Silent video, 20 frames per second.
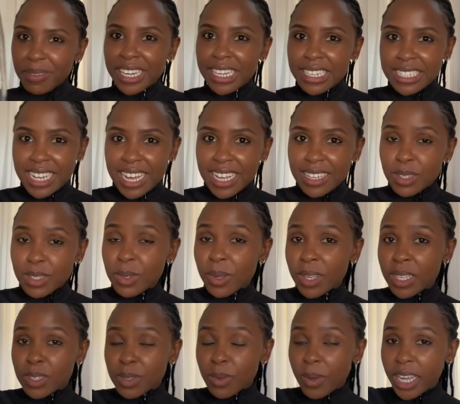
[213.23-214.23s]
liters, so
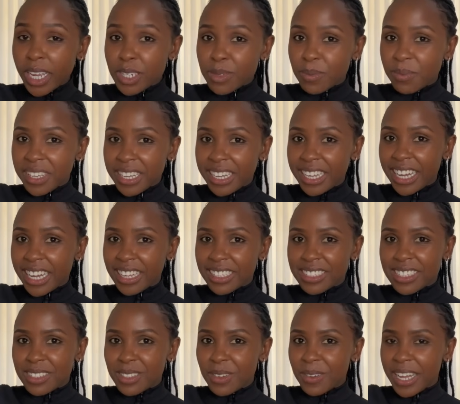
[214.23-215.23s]
it's quite big,
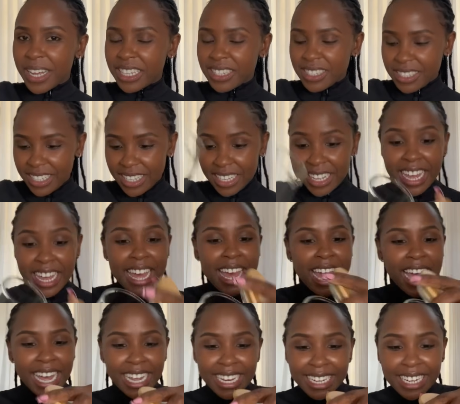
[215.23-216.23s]
guys. As you can see,
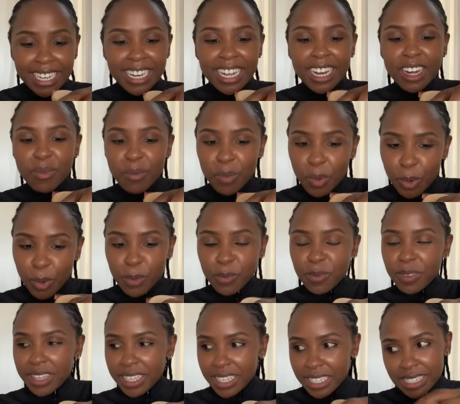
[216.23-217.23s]
I needed more
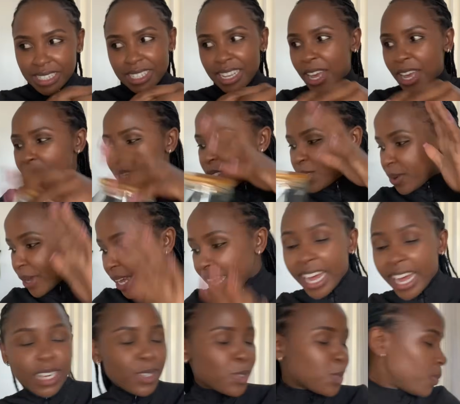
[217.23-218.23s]
of this, so I
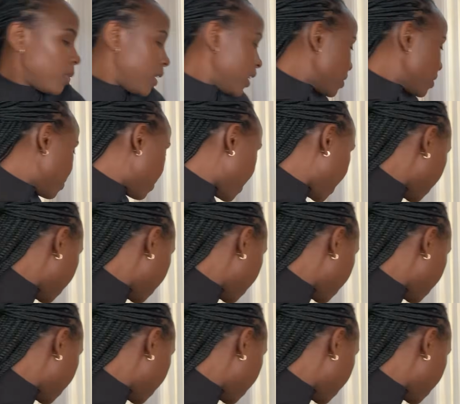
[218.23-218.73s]
had to place my